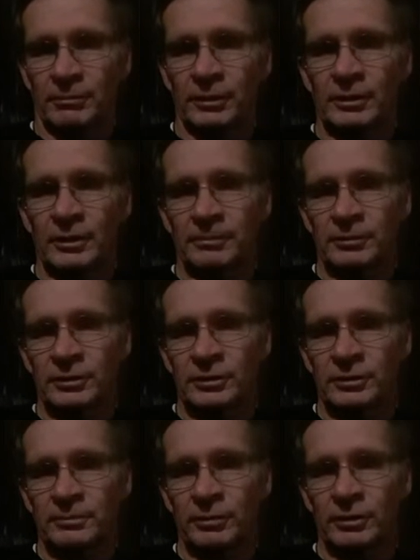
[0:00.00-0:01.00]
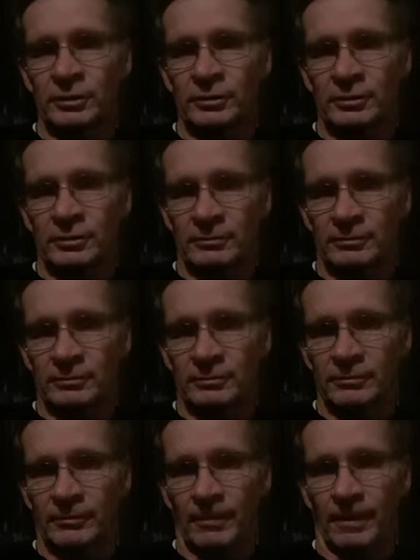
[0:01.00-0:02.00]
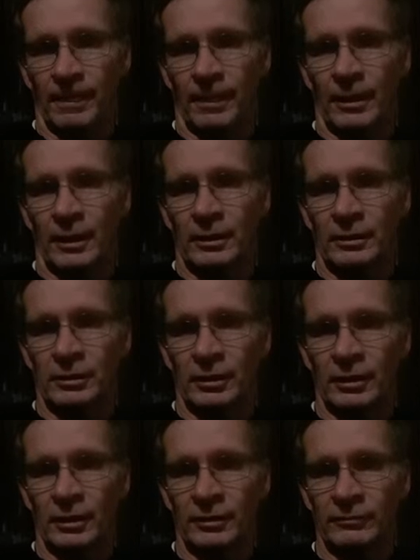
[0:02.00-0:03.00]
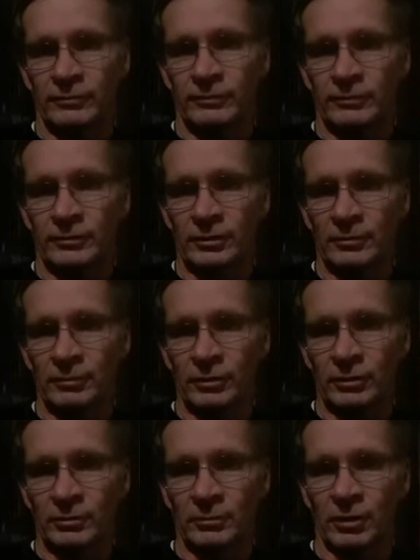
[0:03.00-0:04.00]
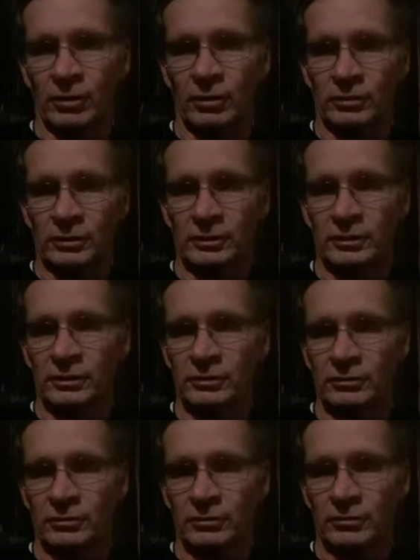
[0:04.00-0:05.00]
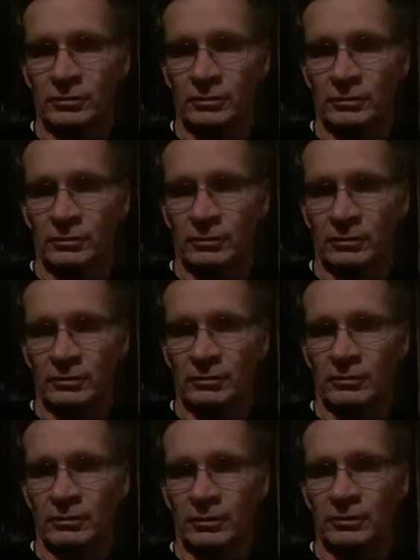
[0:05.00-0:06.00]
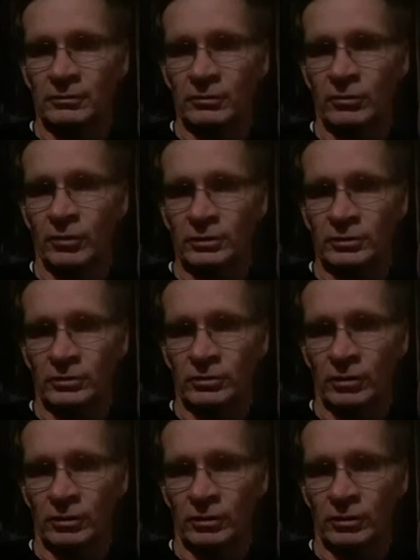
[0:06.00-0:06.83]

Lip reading: picked up in his spirit that I have something on my heart. He says, "Colin, what's on your